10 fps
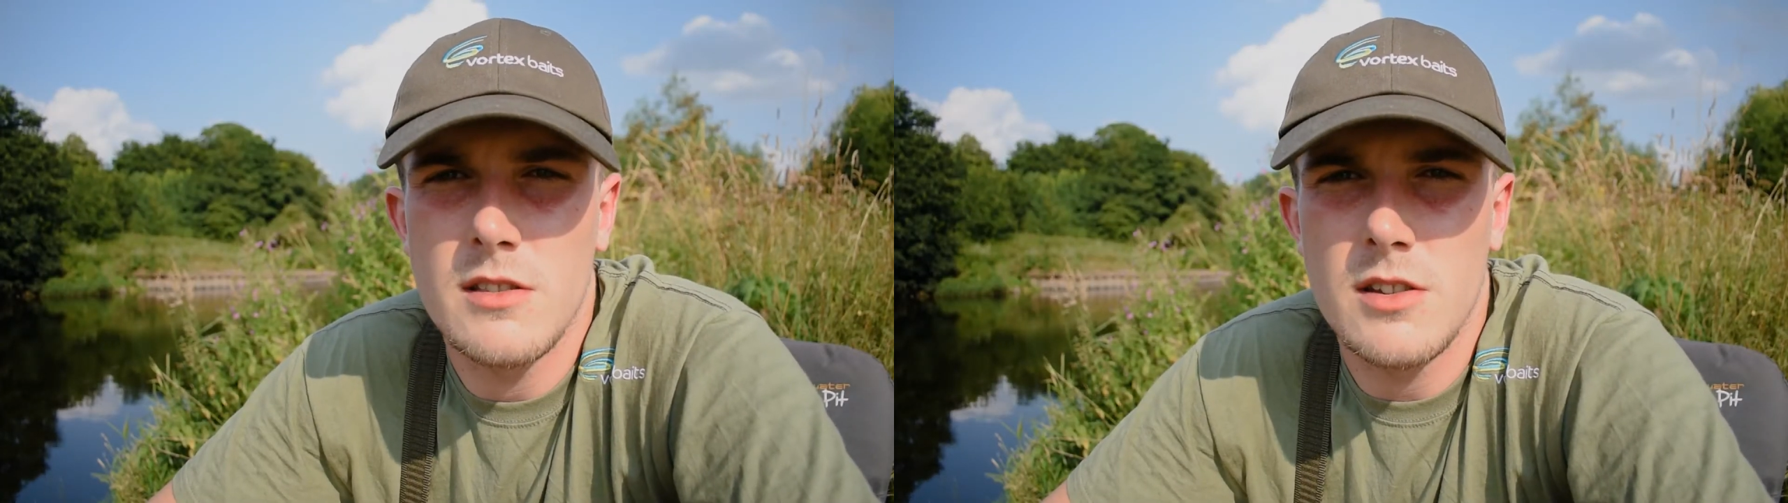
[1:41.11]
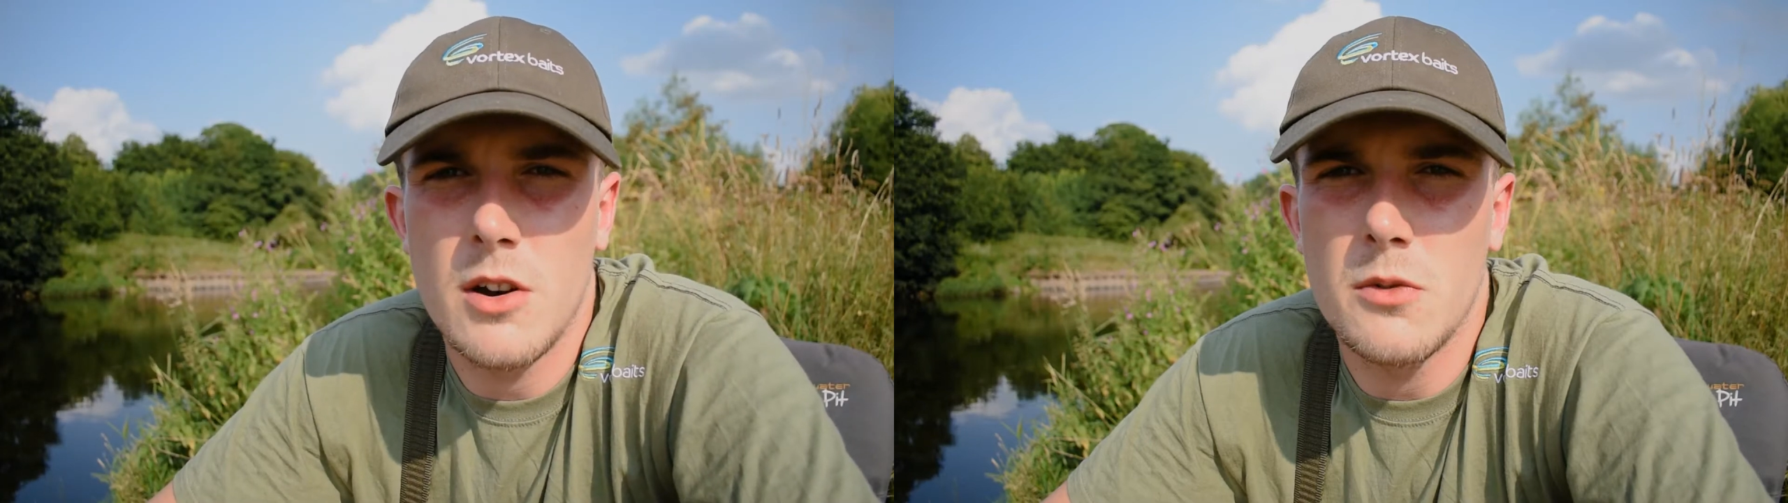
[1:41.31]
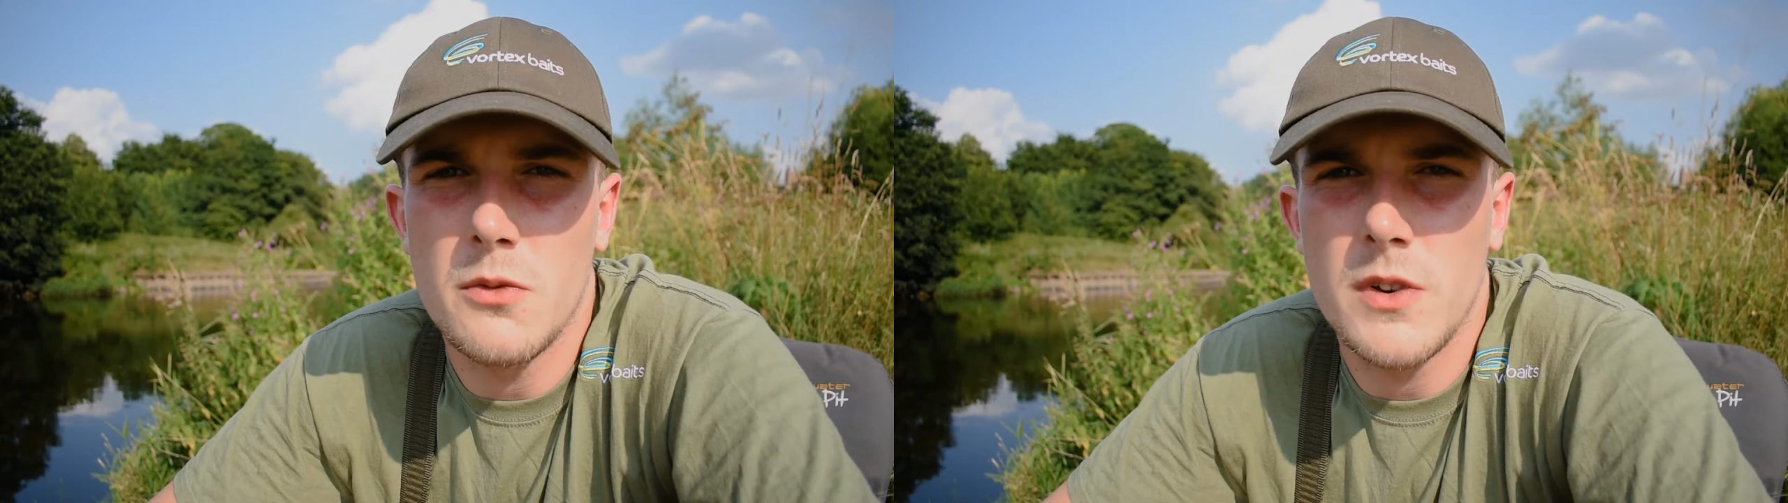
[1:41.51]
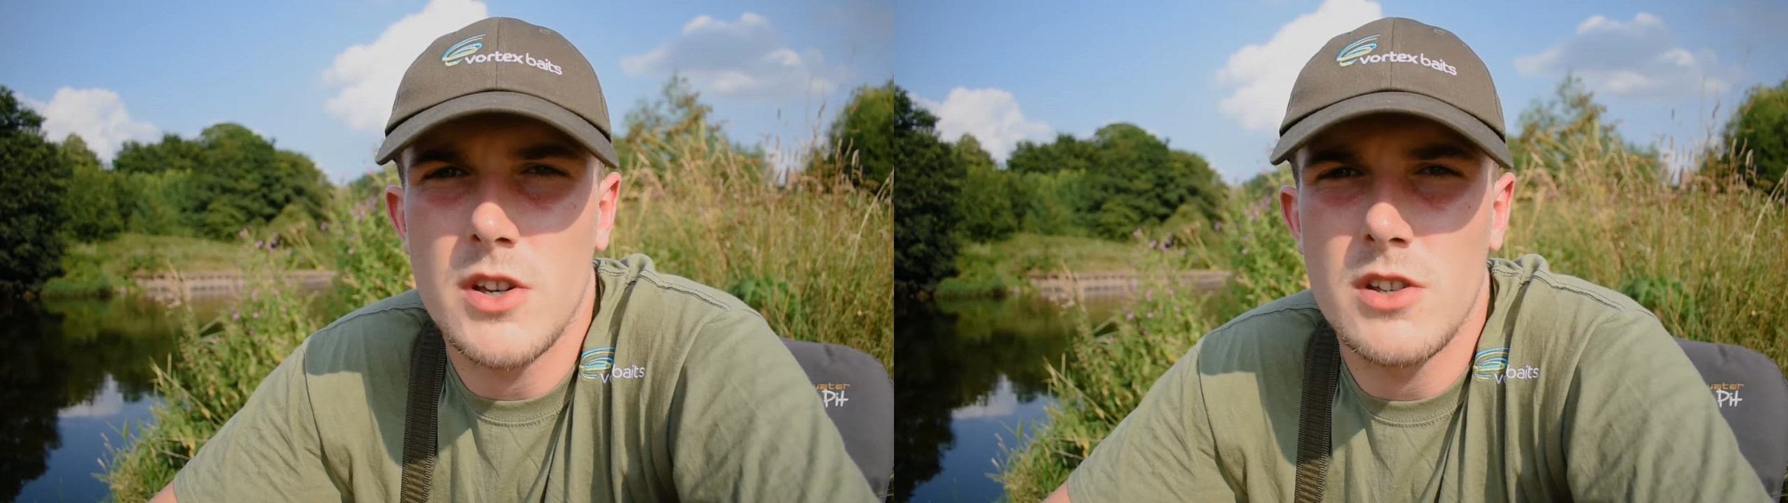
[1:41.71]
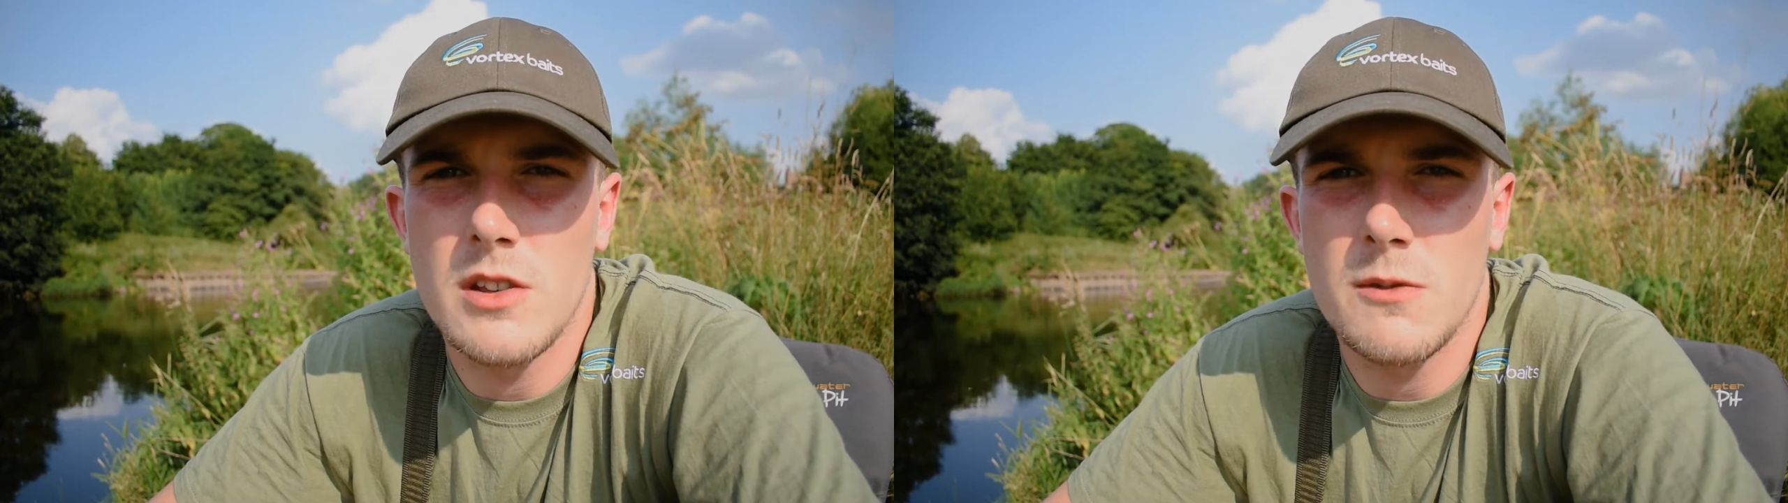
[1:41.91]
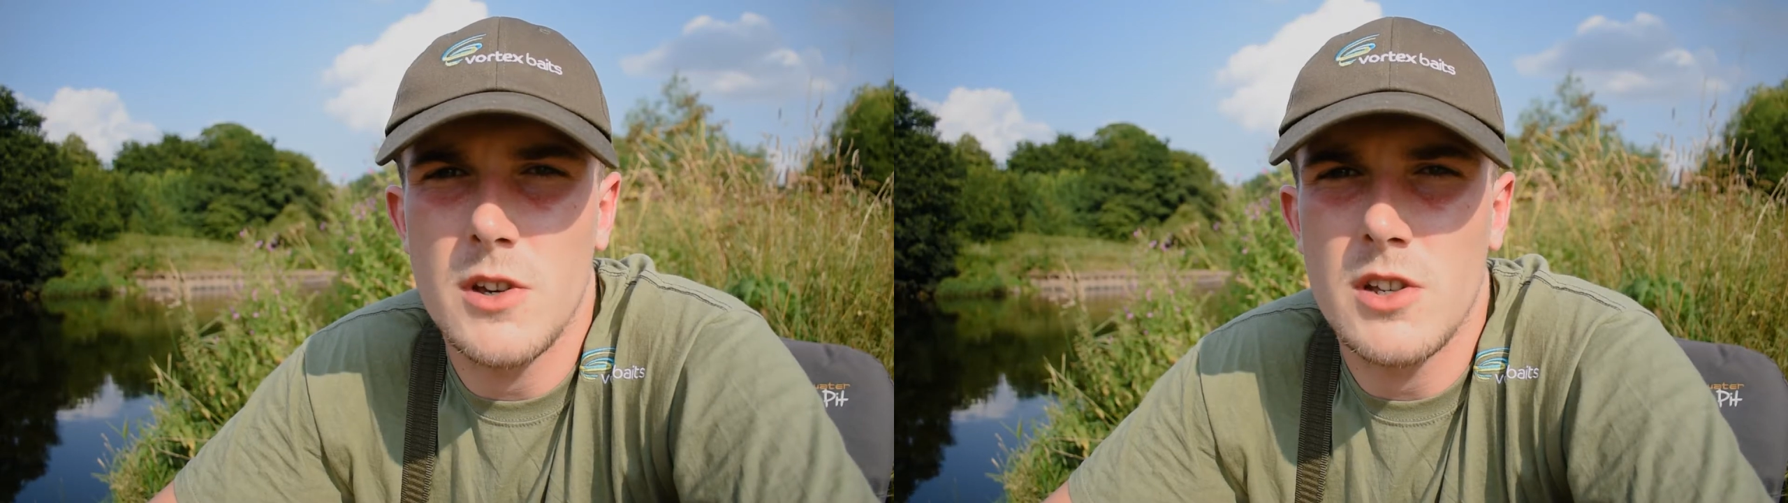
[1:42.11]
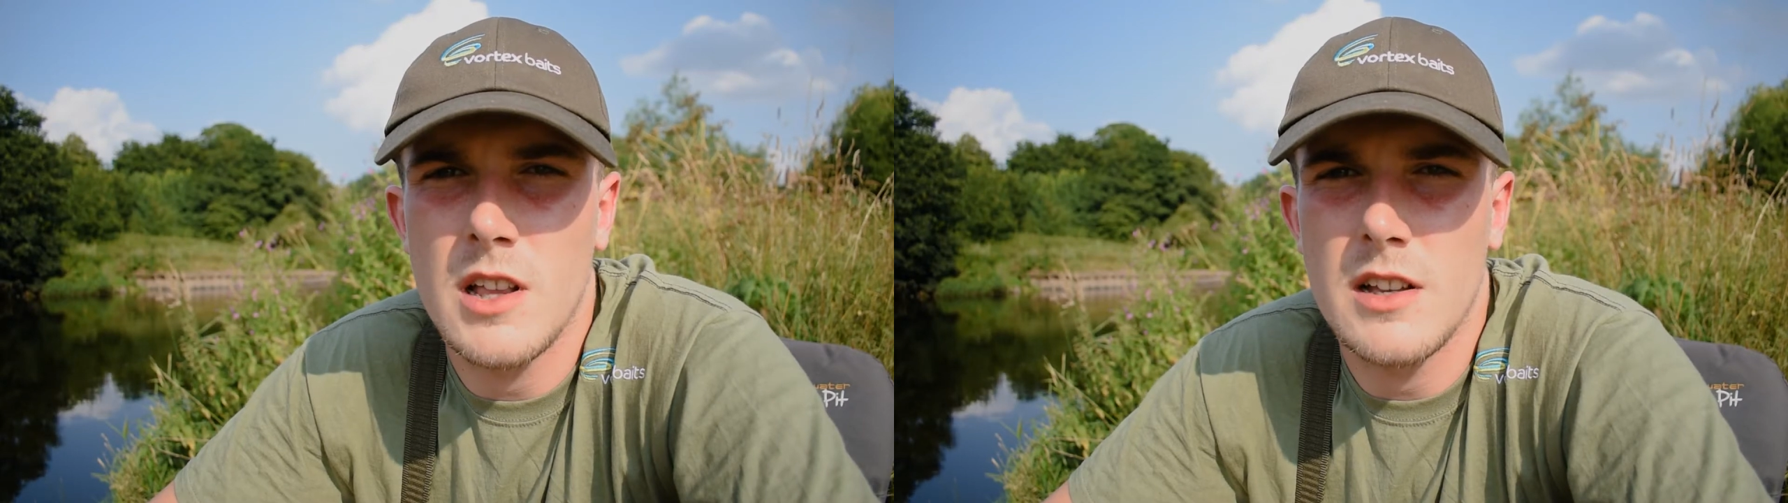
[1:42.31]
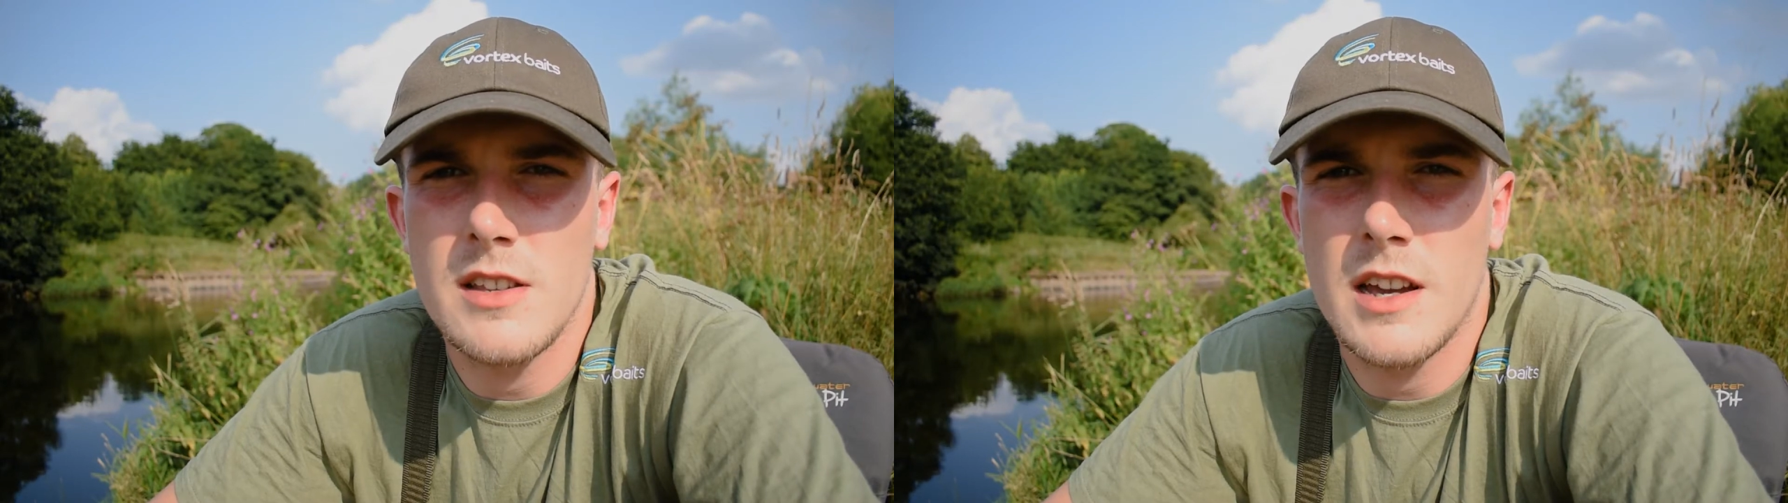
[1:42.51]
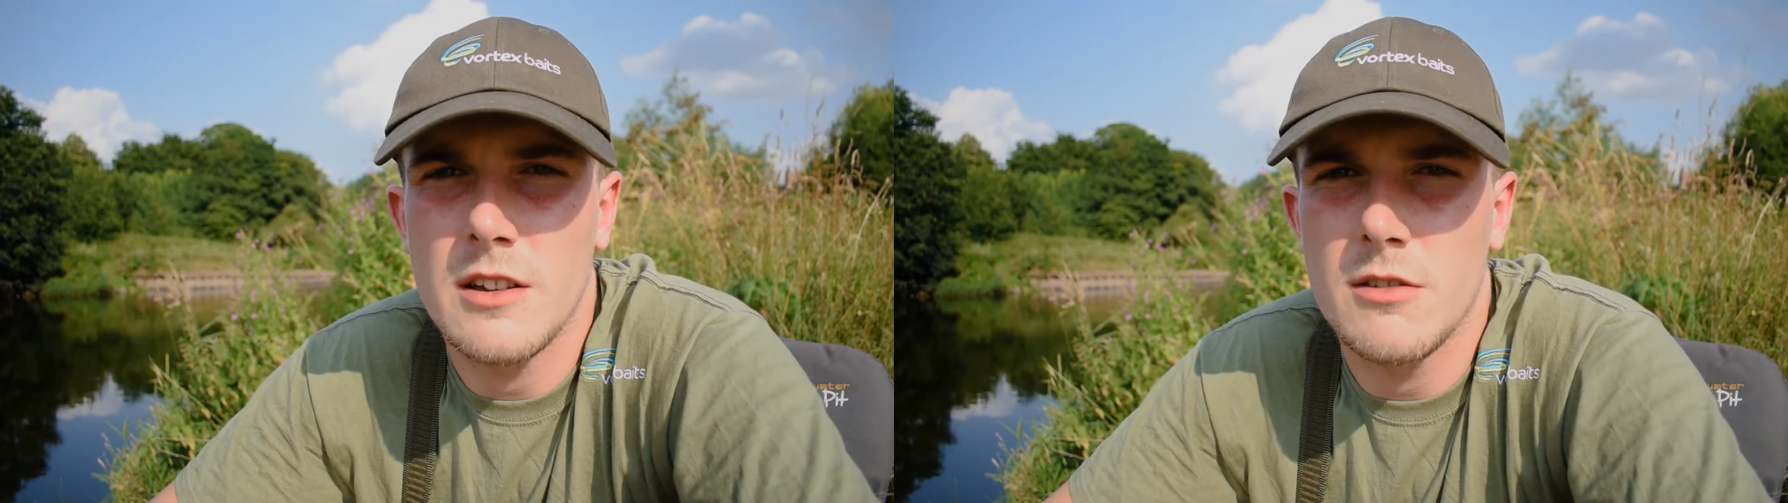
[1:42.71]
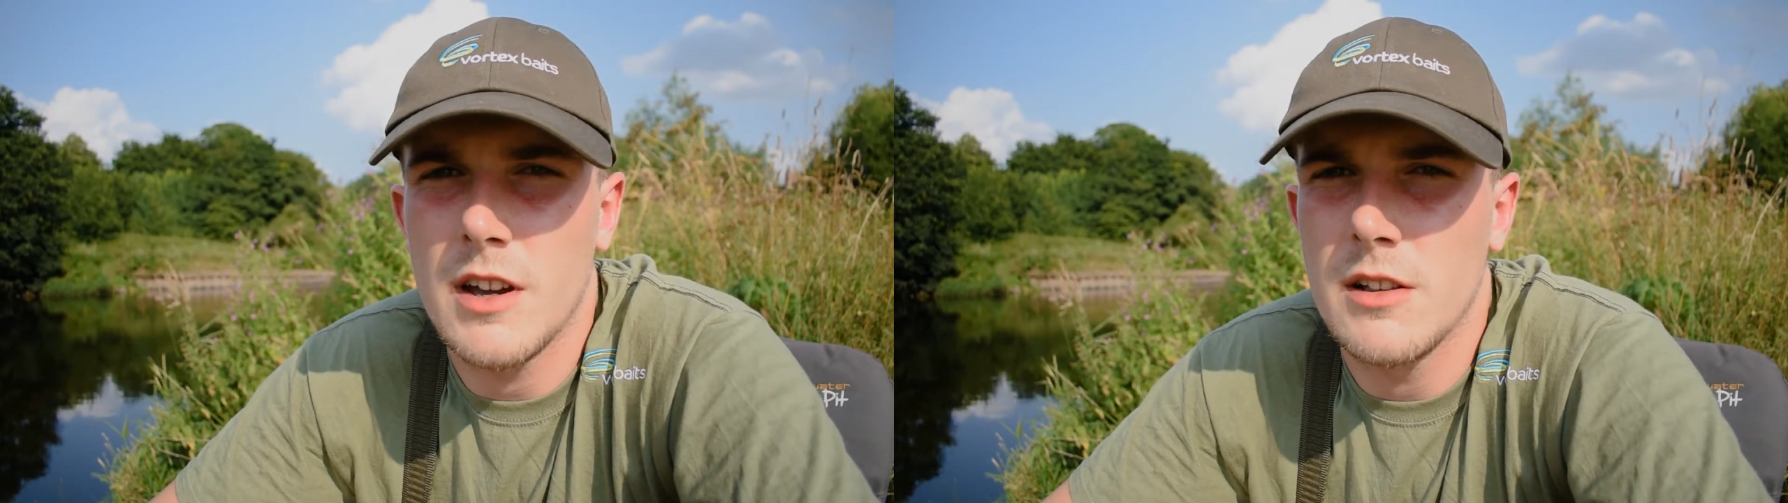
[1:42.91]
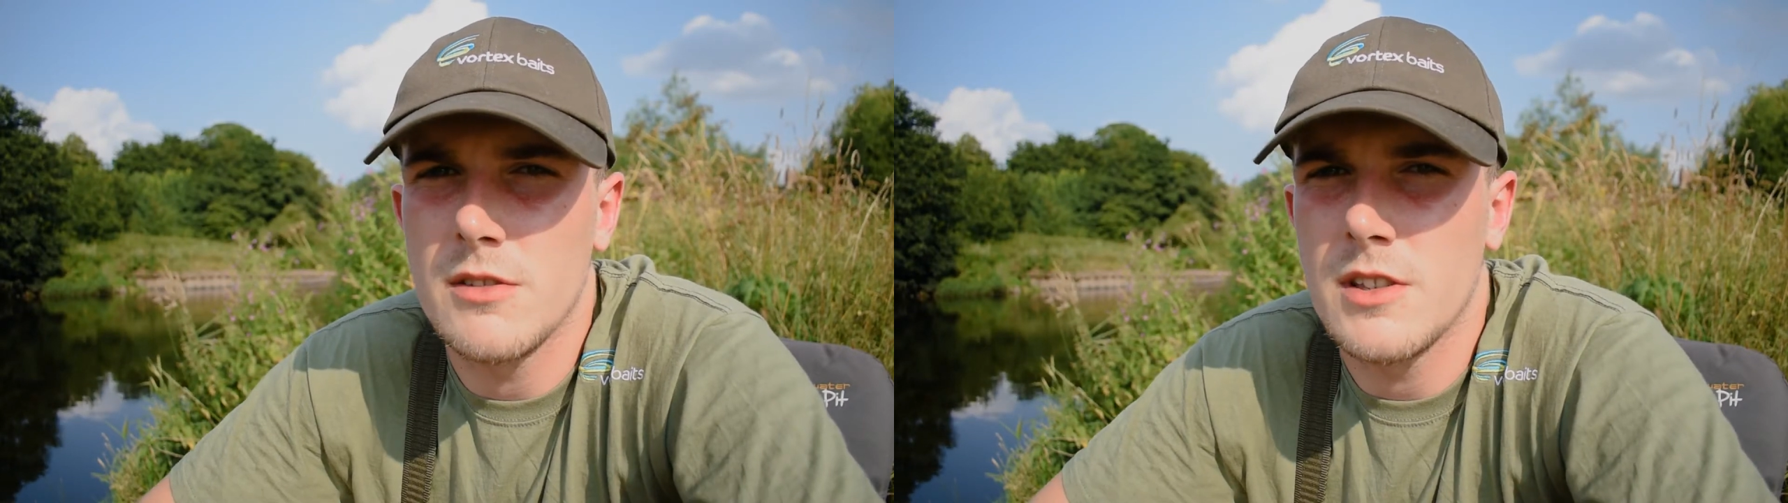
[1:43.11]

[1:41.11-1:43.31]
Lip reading: to hold fish and that fish like to hang around.